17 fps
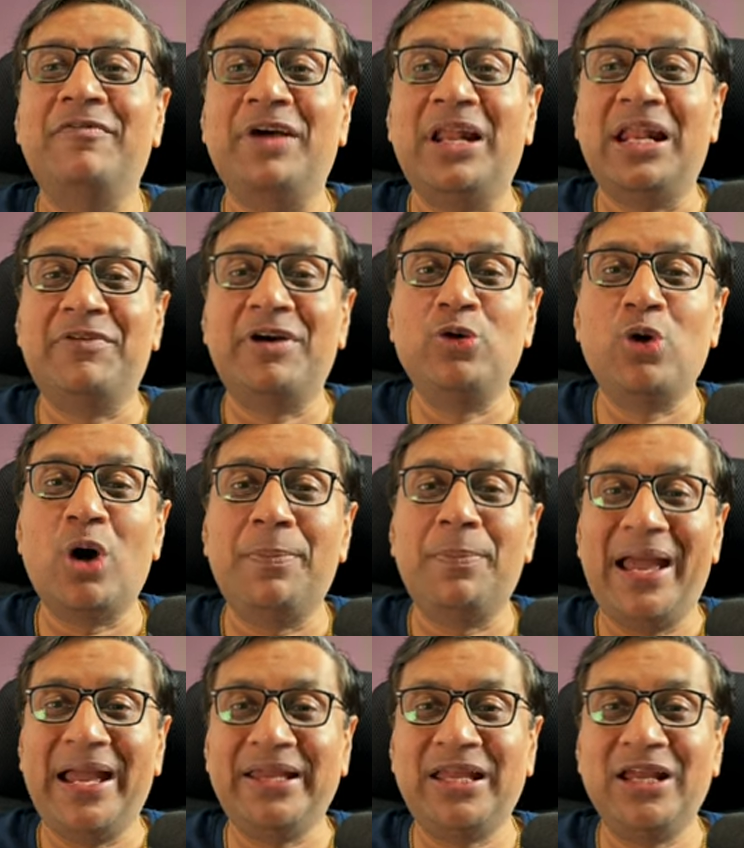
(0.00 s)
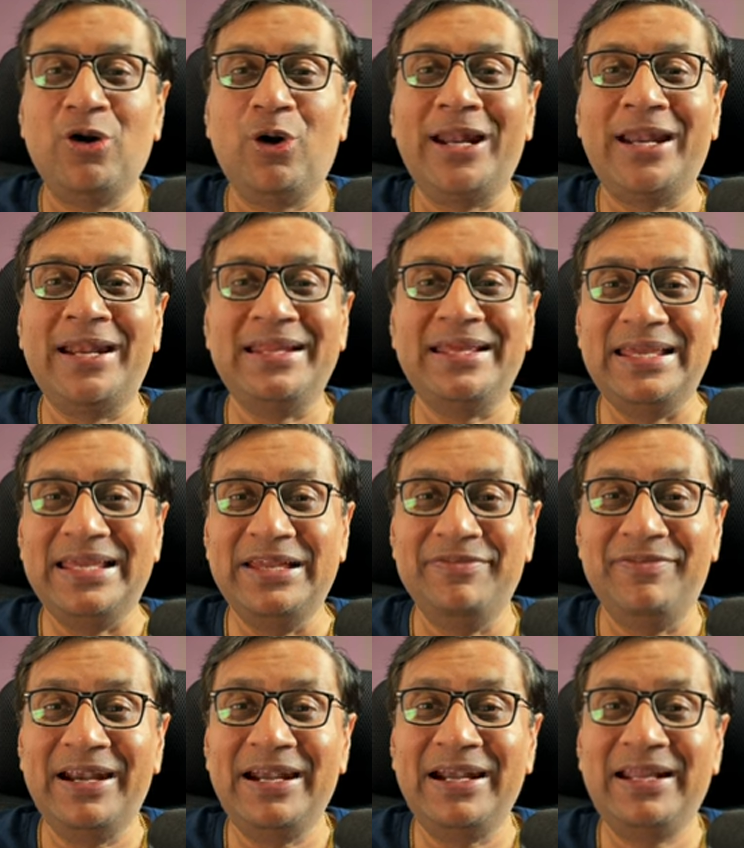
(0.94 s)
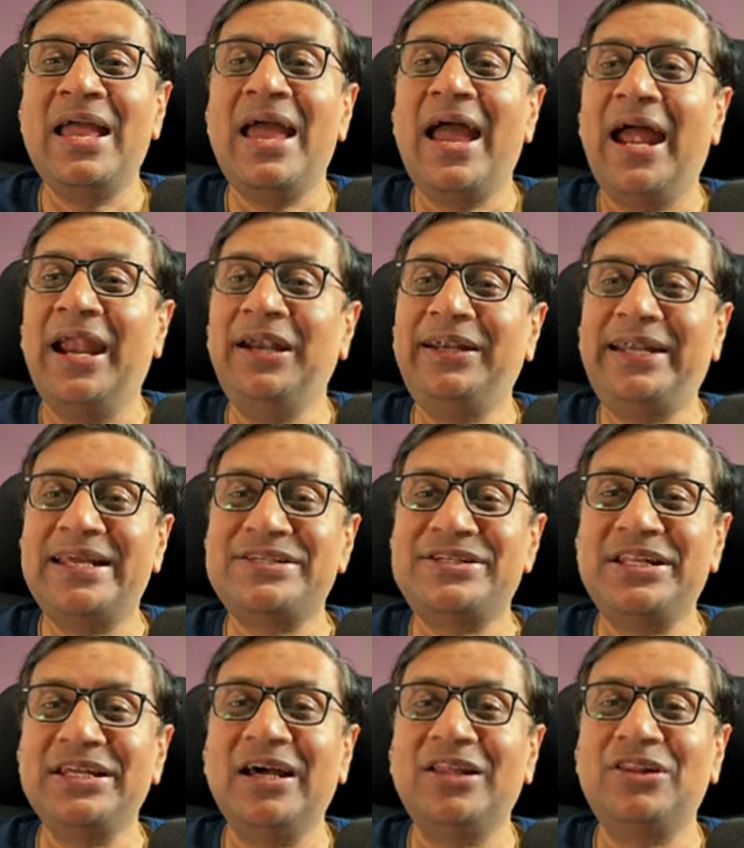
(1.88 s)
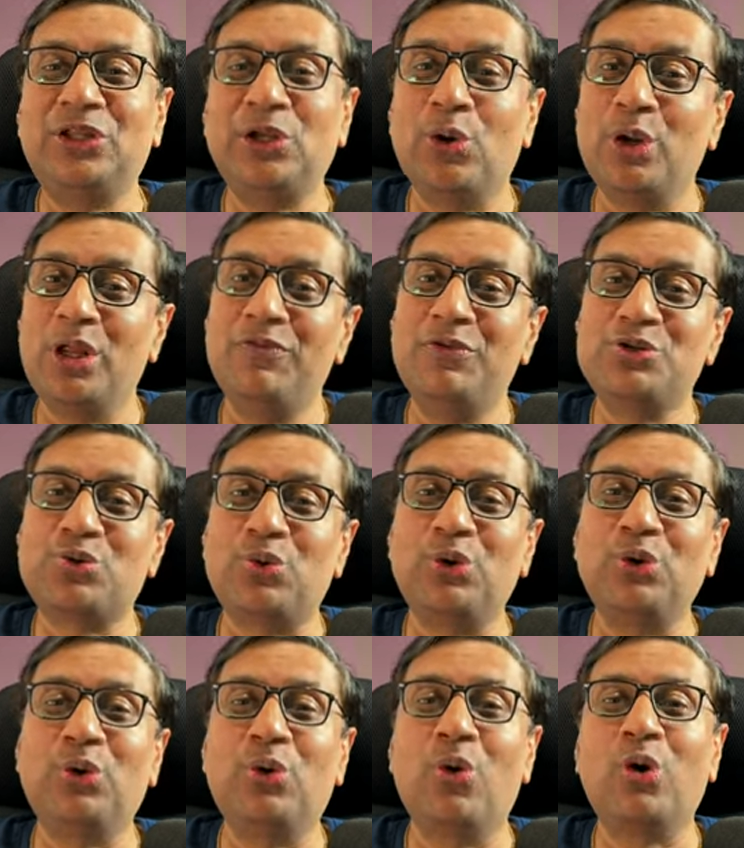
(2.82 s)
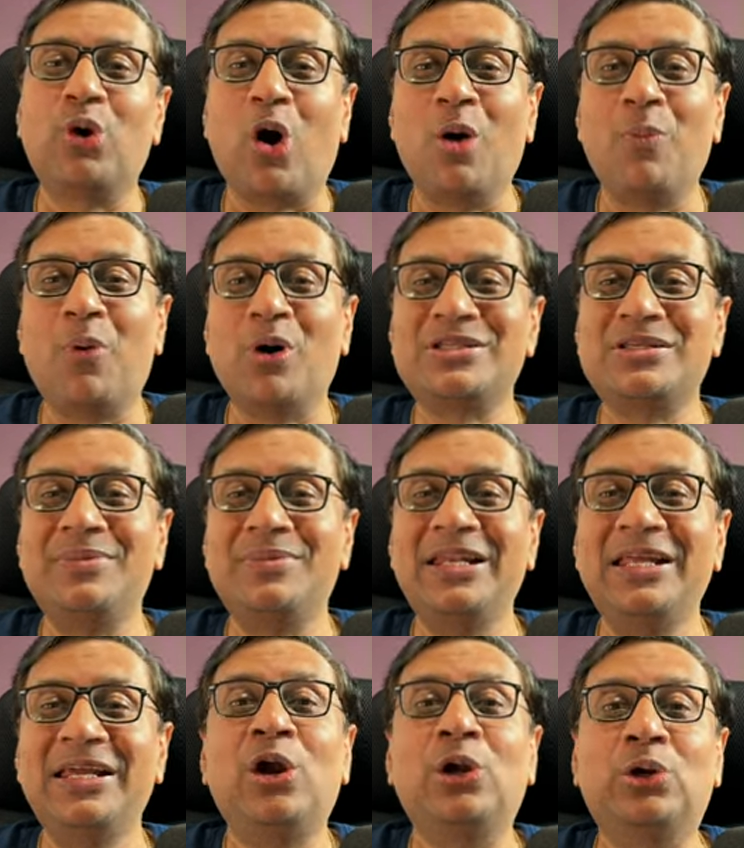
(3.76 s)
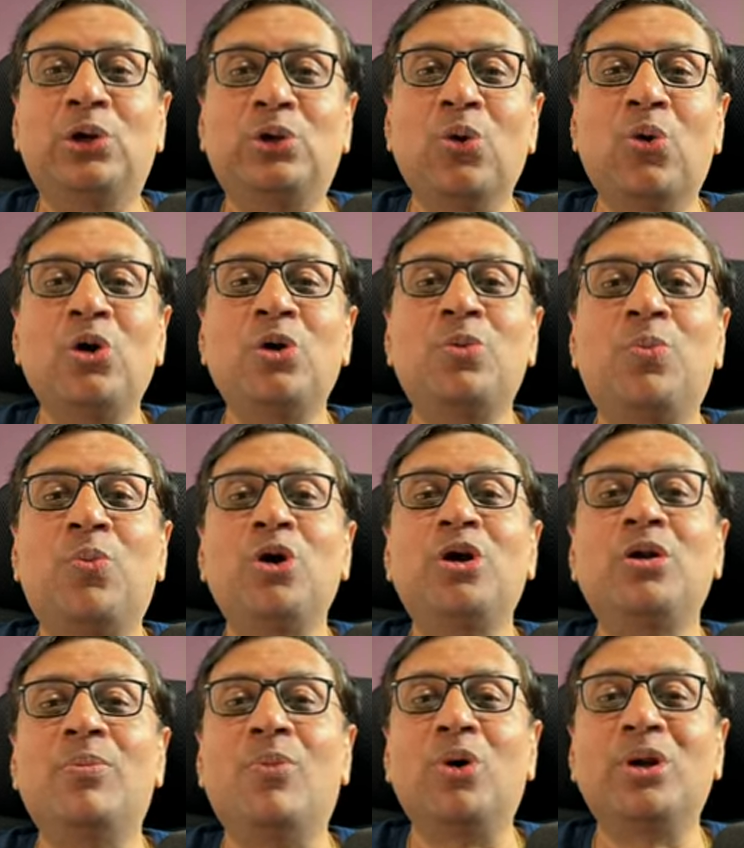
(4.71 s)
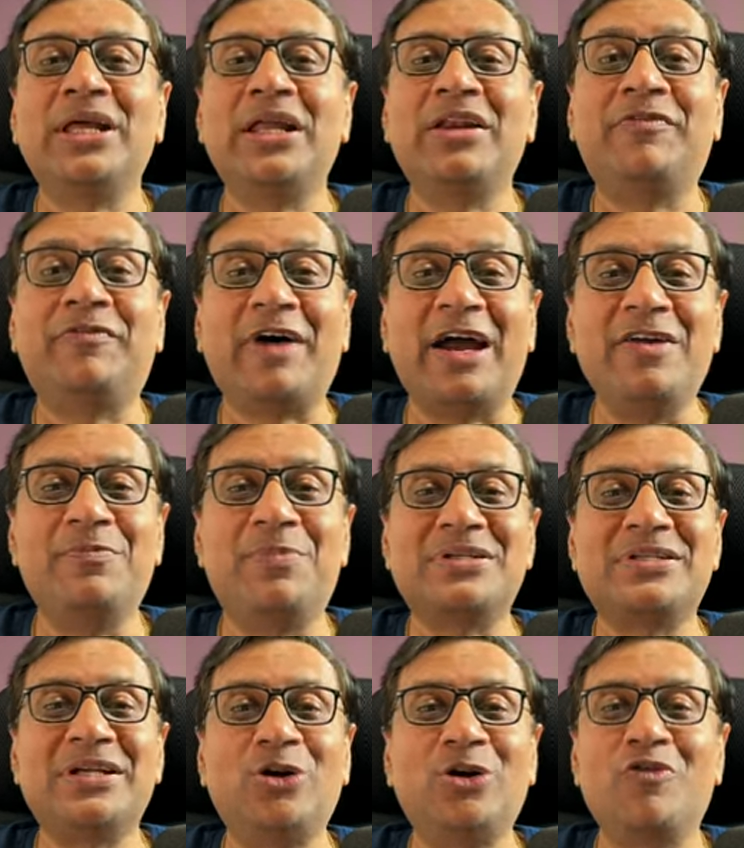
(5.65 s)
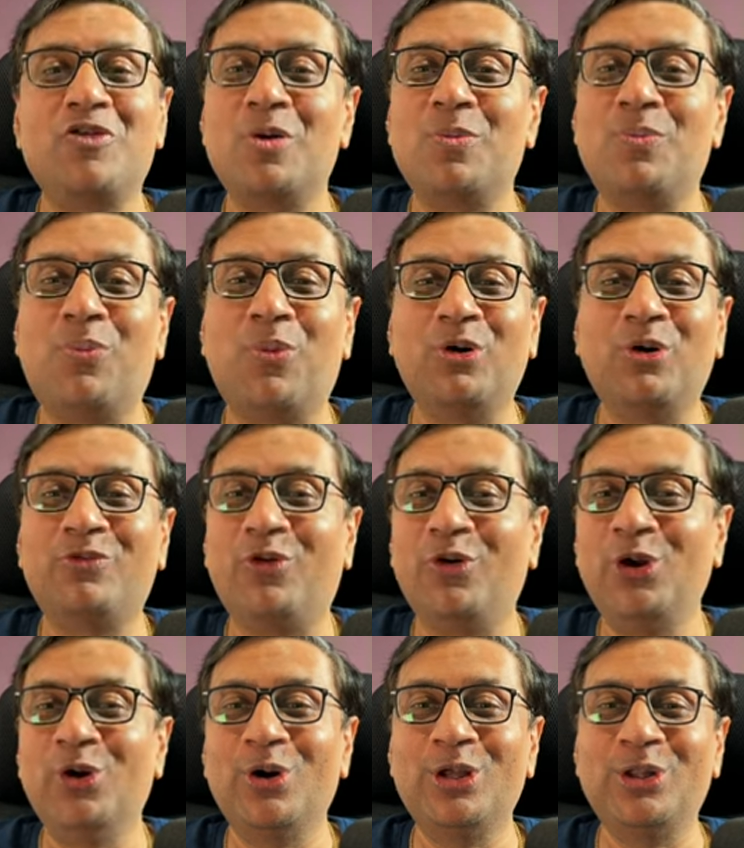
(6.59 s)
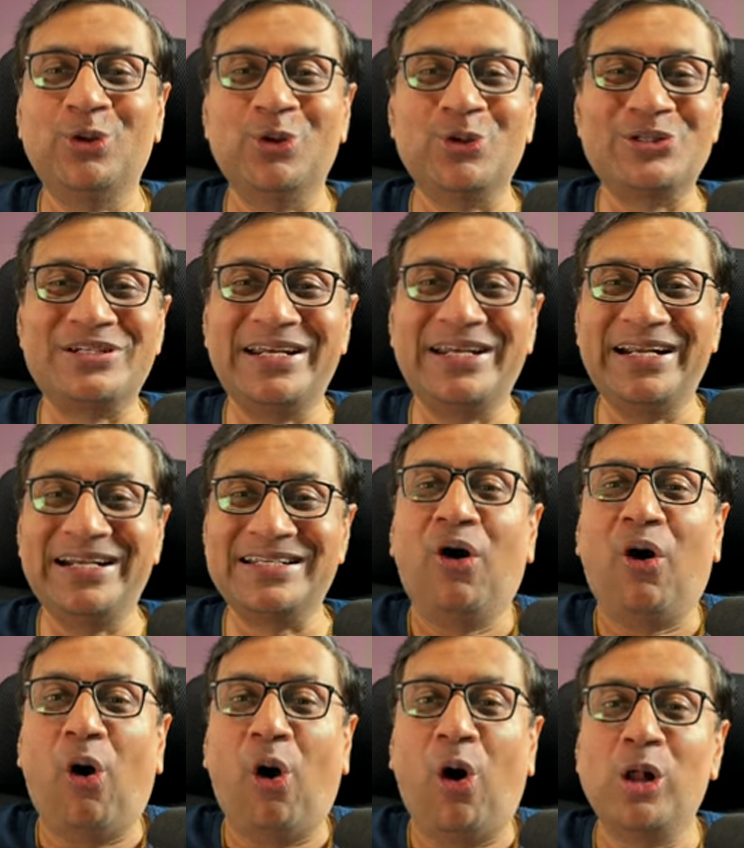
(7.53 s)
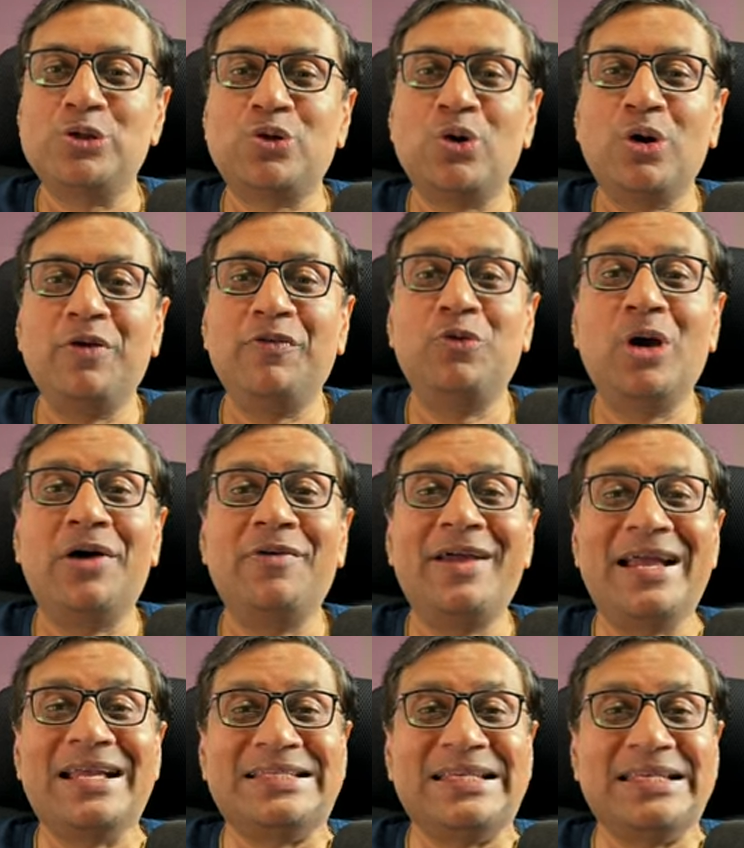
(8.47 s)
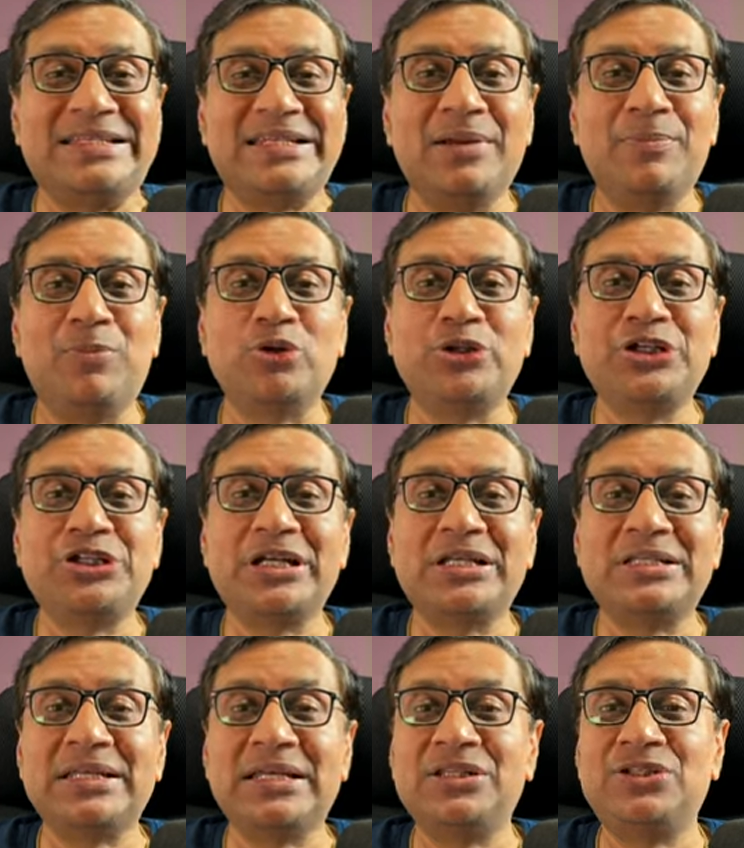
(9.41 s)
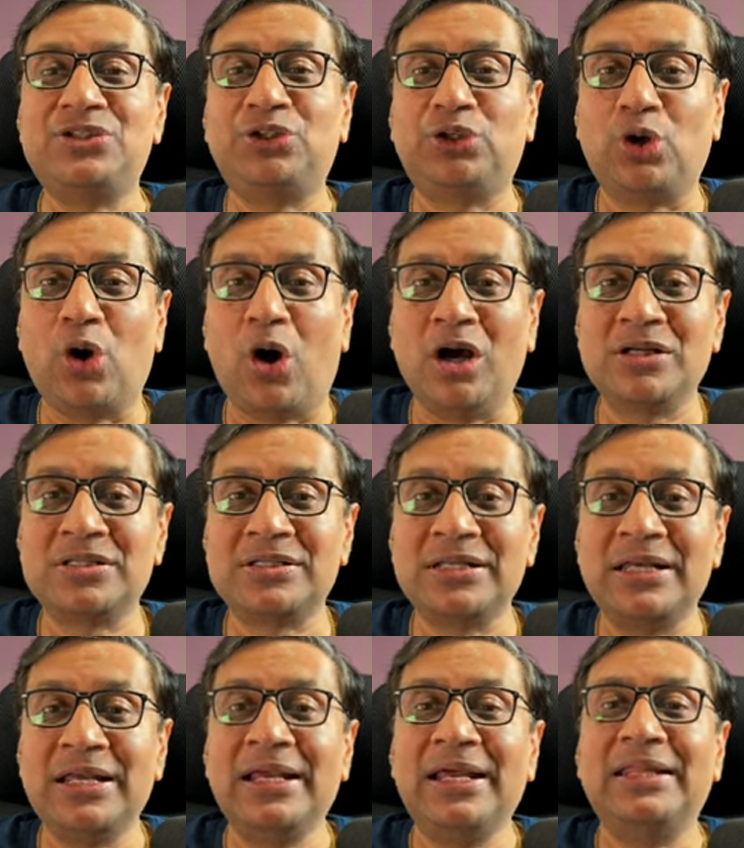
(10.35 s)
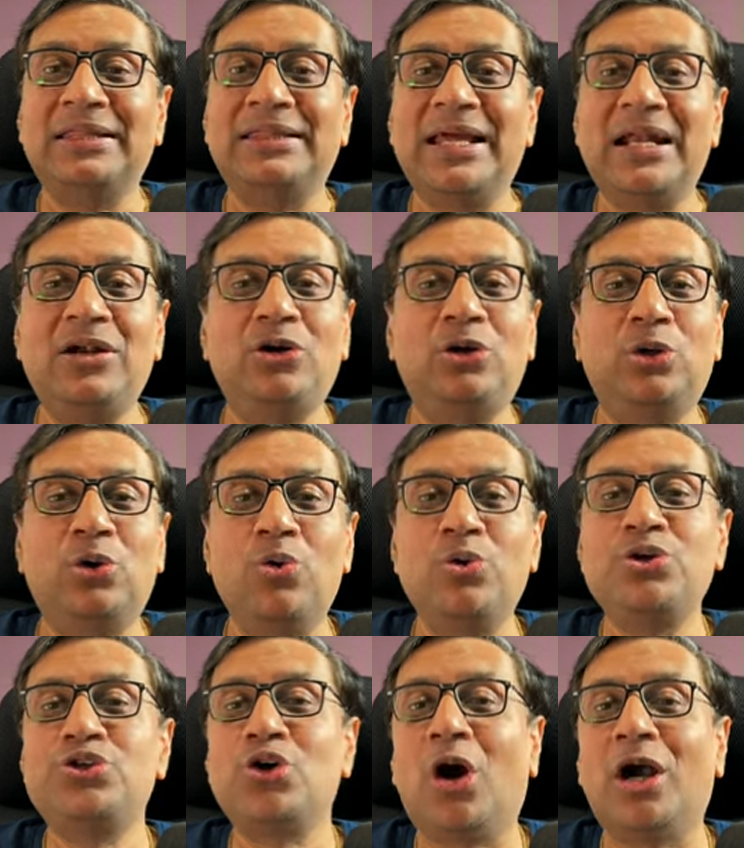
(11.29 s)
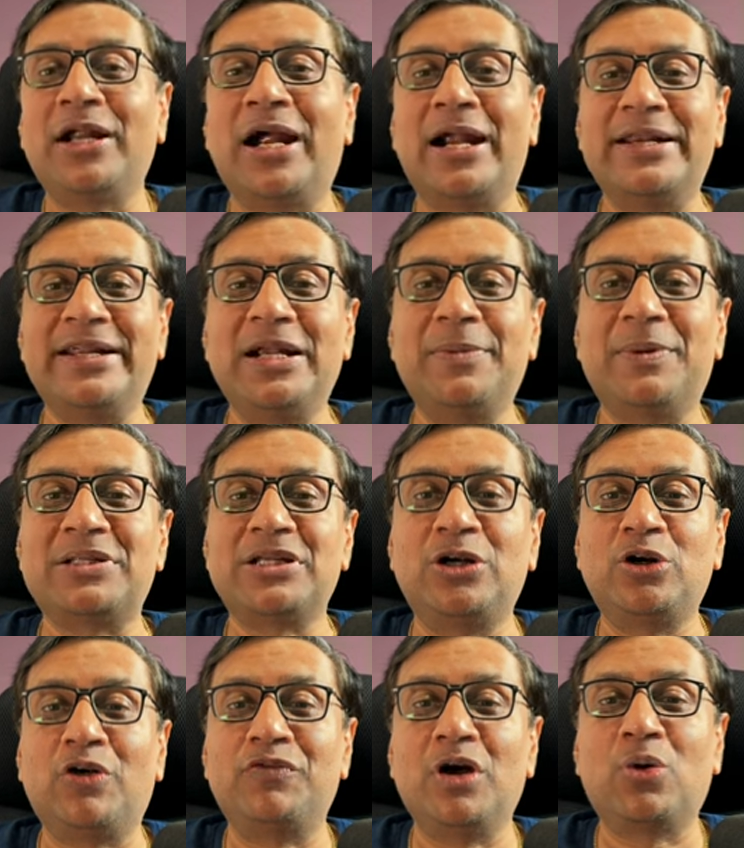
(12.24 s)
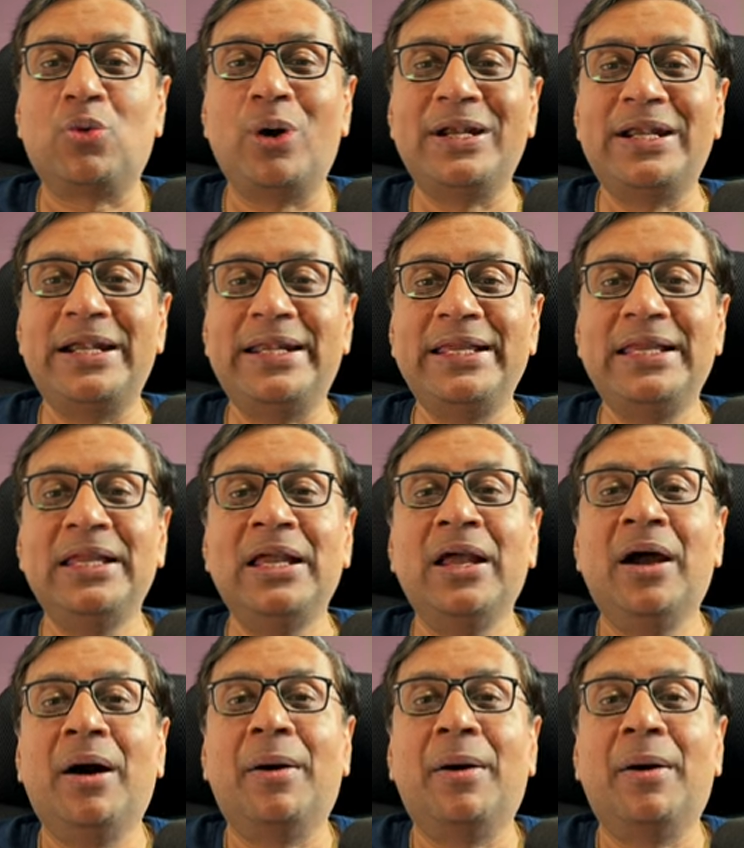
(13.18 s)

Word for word: Whenever you are banking on an event and testing a theory which could go wrong possibly, don't put more than 5% of your portfolio in those trades. Also, if you have existing positions in stocks, then don't short 100% of the quantity.